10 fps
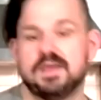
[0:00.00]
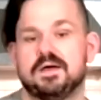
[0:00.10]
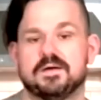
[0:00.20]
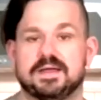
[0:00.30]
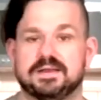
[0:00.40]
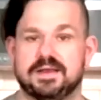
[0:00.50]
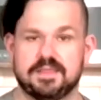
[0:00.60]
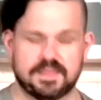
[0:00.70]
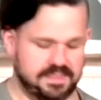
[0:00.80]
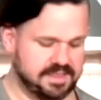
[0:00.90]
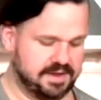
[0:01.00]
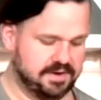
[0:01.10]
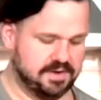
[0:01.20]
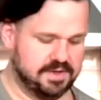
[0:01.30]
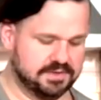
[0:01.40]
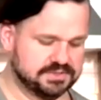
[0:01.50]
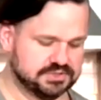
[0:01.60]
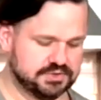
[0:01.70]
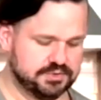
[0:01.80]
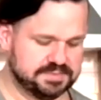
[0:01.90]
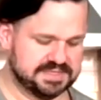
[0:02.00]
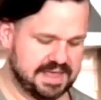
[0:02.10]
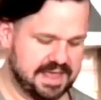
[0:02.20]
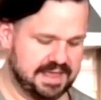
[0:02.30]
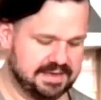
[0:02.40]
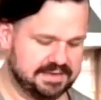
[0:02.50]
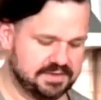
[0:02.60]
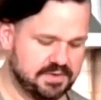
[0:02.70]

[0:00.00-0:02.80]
All right, now that they are all scooped and